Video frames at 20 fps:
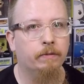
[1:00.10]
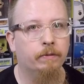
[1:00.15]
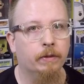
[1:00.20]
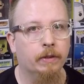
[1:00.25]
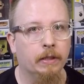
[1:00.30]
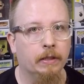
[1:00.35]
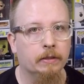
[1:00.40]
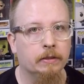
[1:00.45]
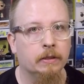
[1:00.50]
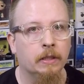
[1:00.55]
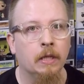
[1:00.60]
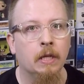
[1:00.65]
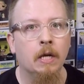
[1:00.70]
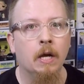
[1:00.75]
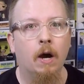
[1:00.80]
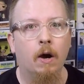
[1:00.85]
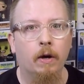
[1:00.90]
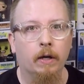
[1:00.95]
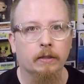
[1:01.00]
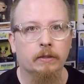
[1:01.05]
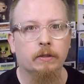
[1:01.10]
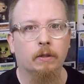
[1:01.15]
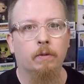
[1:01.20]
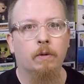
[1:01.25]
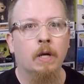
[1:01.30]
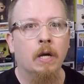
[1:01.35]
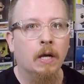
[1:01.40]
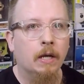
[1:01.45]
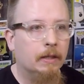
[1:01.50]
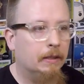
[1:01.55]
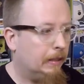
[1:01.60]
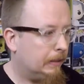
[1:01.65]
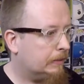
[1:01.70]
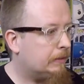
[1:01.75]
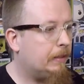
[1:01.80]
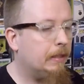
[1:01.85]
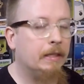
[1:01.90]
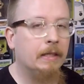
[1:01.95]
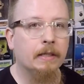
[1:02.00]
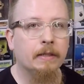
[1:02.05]
for this. All right, so let's
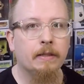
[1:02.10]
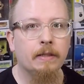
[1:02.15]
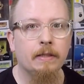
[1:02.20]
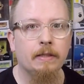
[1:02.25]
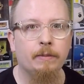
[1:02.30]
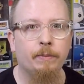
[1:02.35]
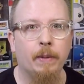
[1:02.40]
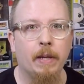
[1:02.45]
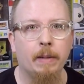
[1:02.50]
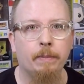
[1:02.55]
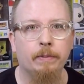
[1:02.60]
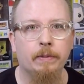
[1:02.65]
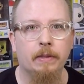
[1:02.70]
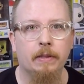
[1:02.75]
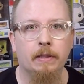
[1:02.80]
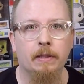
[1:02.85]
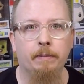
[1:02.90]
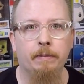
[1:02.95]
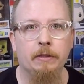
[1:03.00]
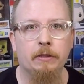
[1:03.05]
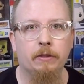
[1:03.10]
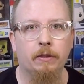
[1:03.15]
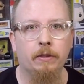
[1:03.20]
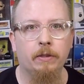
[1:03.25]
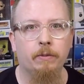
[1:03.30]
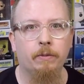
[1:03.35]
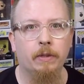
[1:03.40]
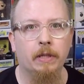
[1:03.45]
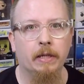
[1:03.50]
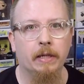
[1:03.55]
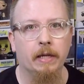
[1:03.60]
dig into these Pops and let me show you what I